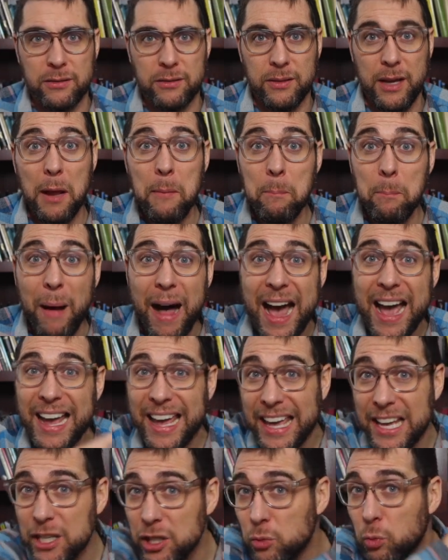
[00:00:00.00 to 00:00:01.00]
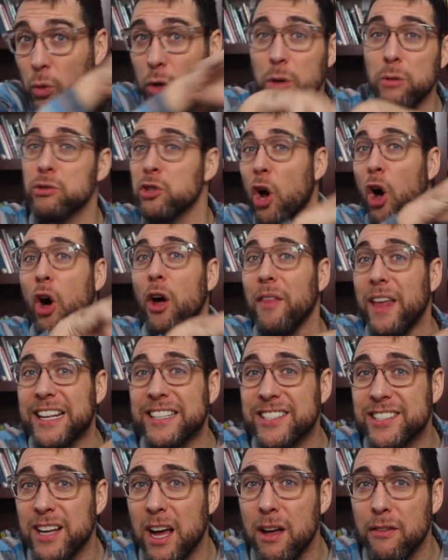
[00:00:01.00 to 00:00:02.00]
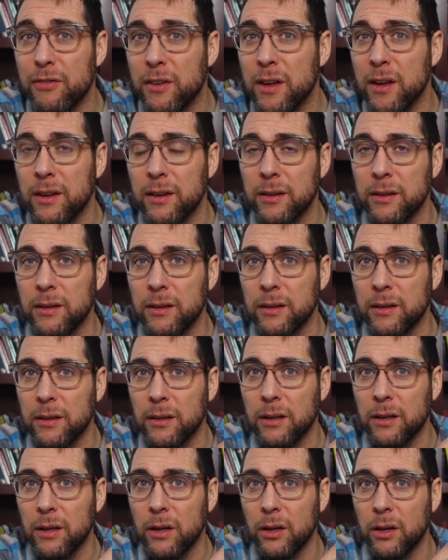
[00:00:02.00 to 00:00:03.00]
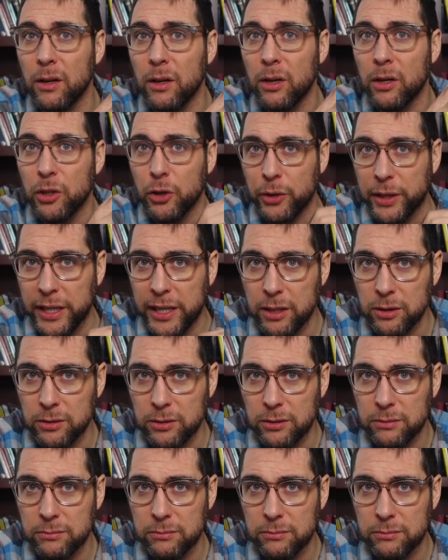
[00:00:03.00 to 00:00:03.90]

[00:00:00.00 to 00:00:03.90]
And by his wounds, all that stuff, you're healed.